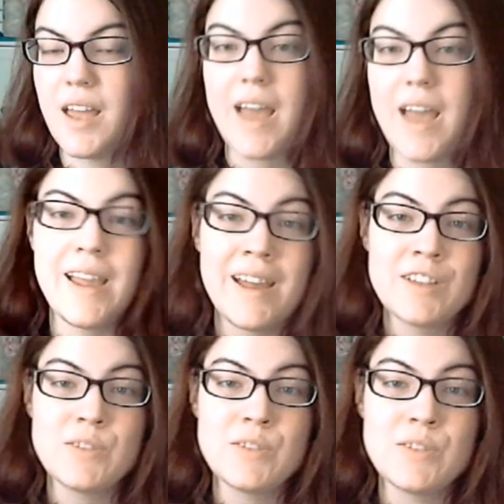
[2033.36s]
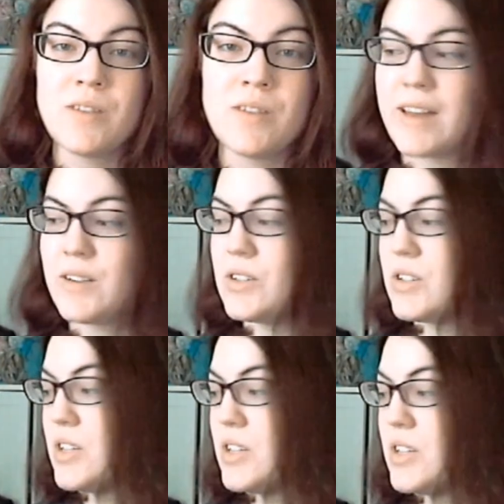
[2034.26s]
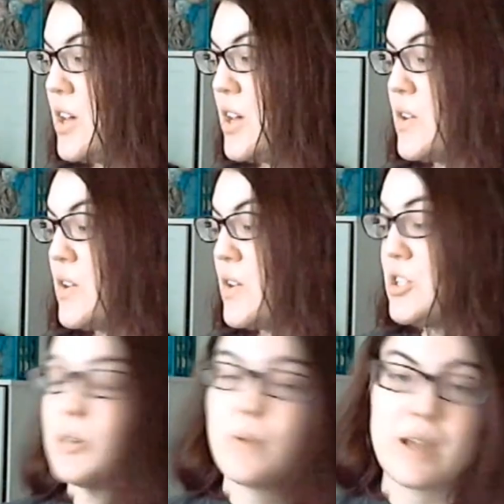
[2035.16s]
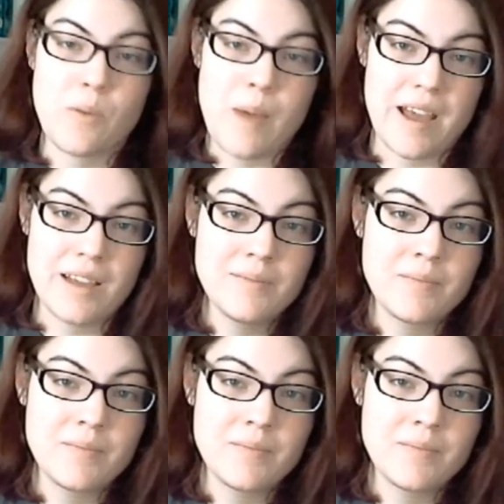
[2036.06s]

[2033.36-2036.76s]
And one final shooing away.